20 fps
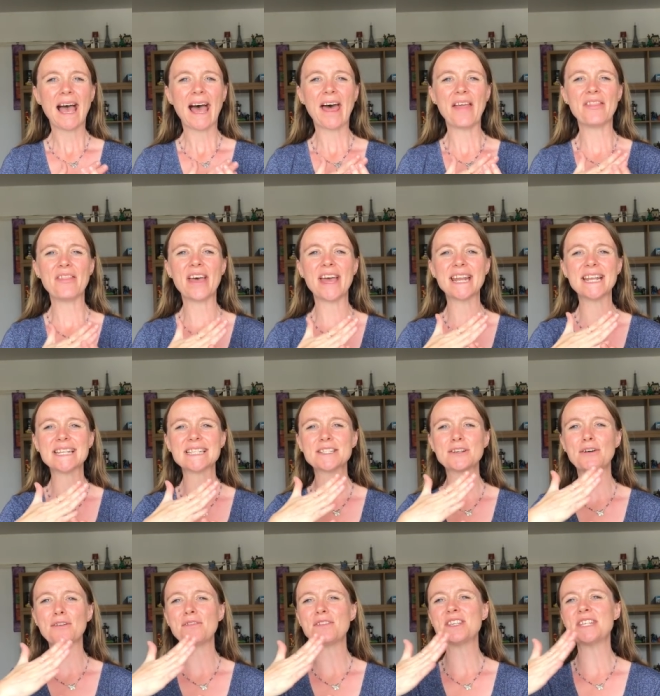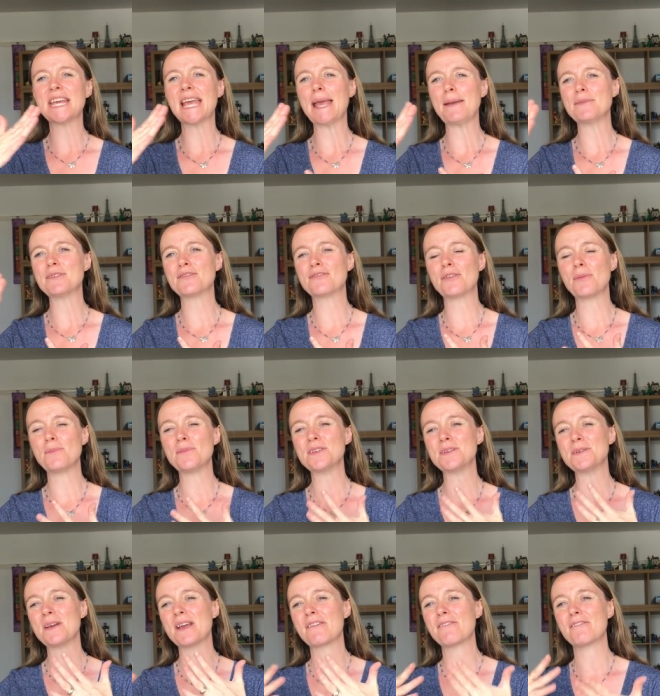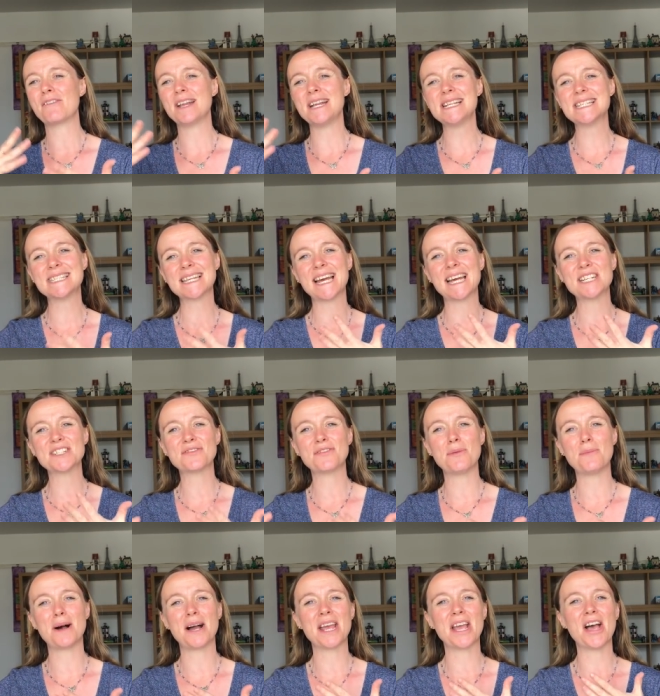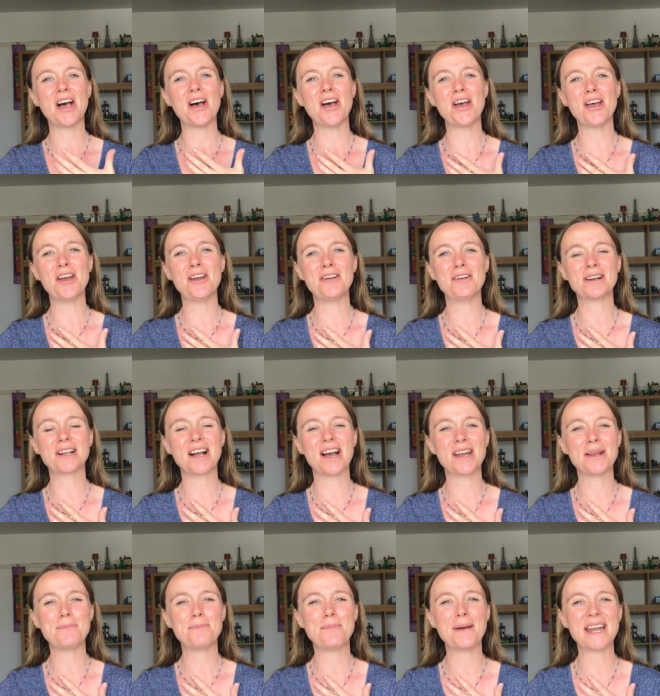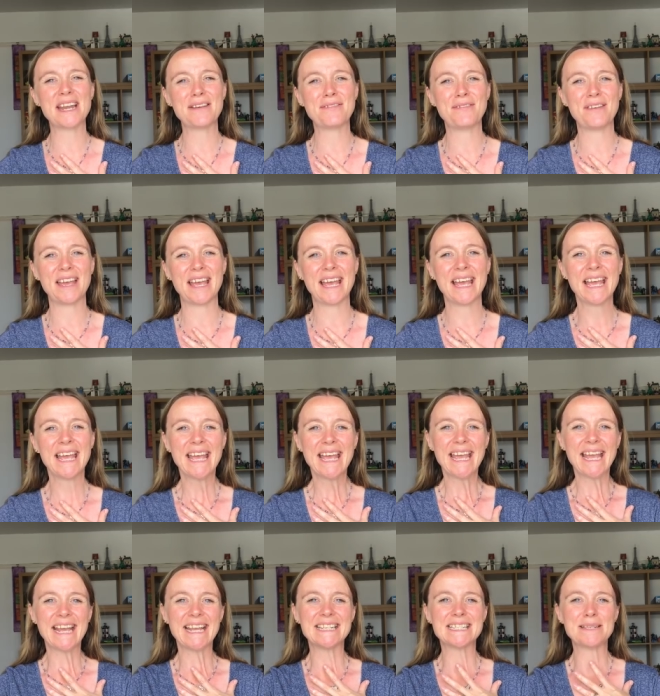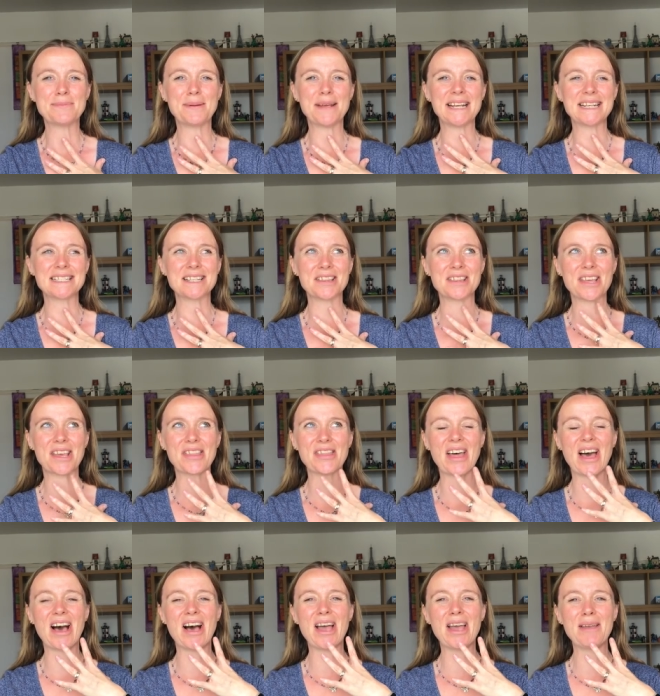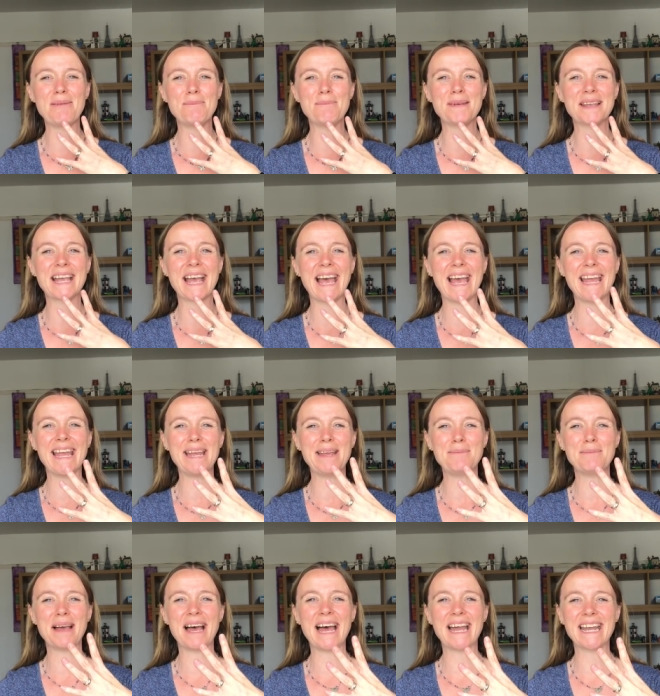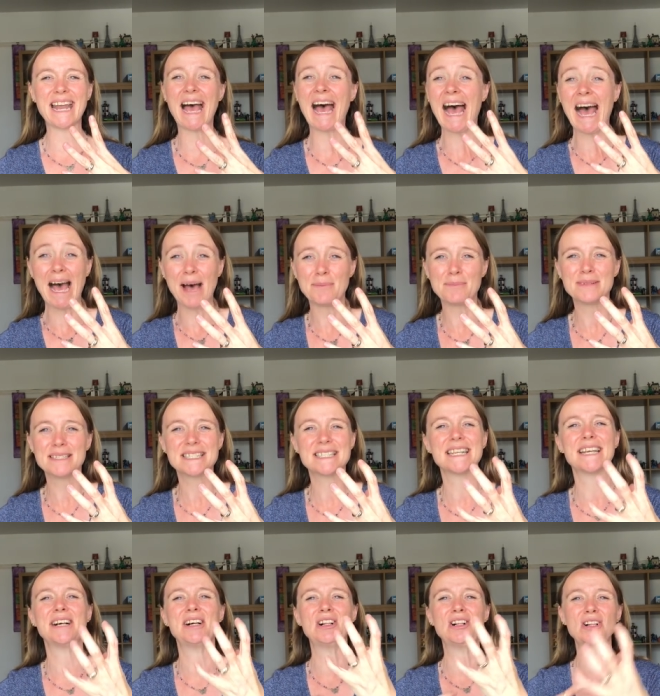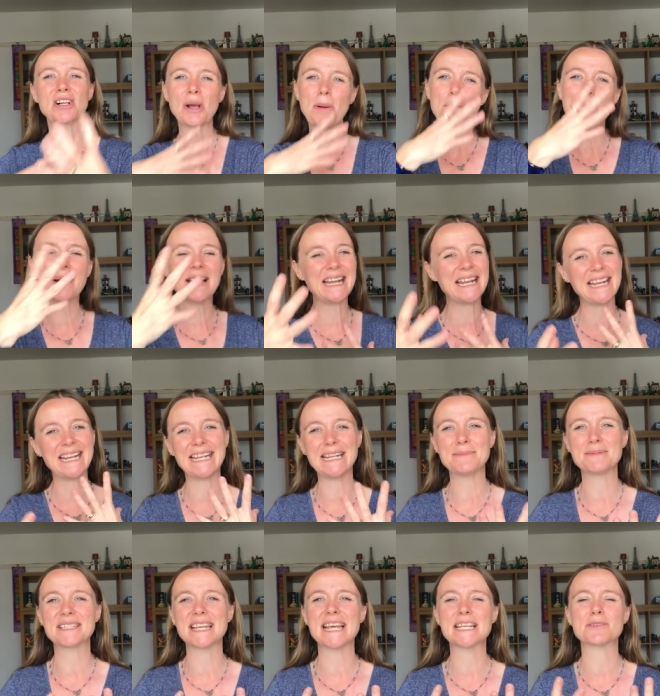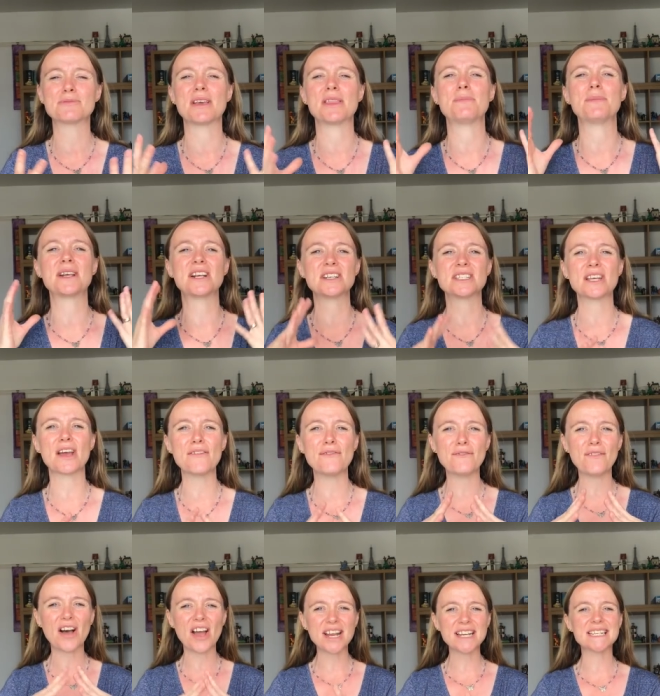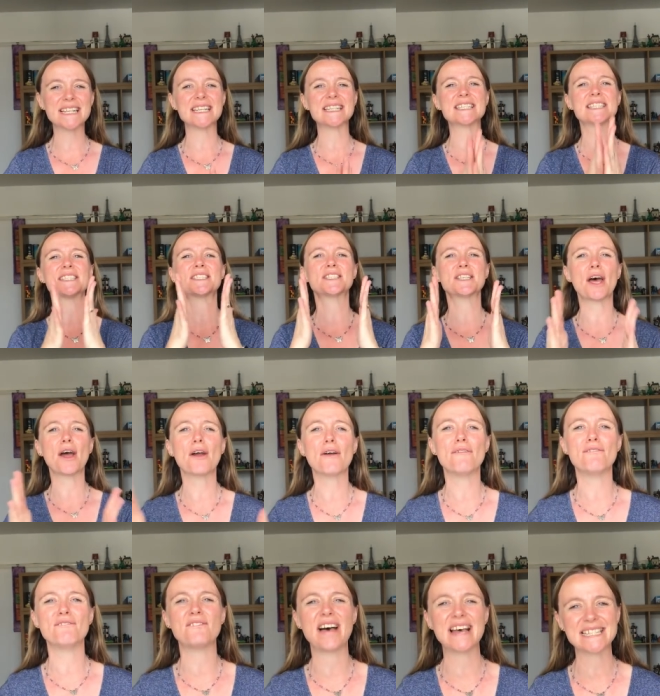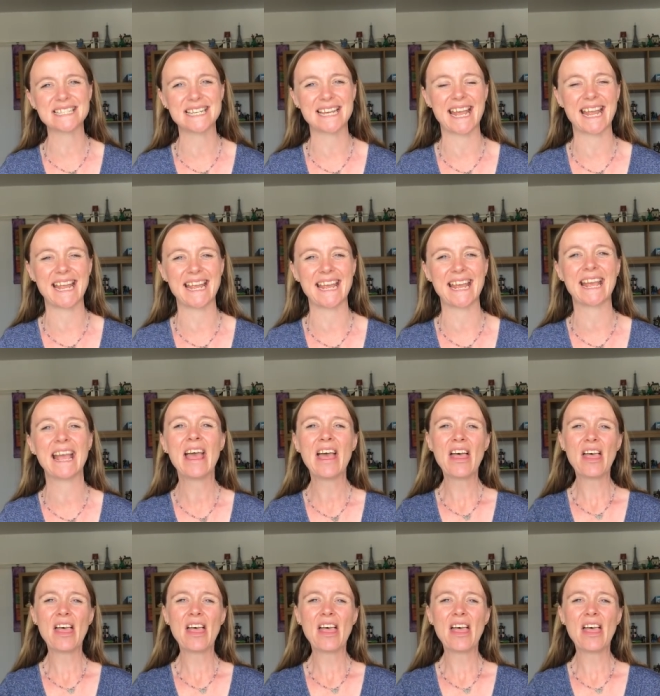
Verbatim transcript: And then it sort of tipped from doing research for my own kind of benefit into being something that I became and am still completely obsessed with because I find it so fascinating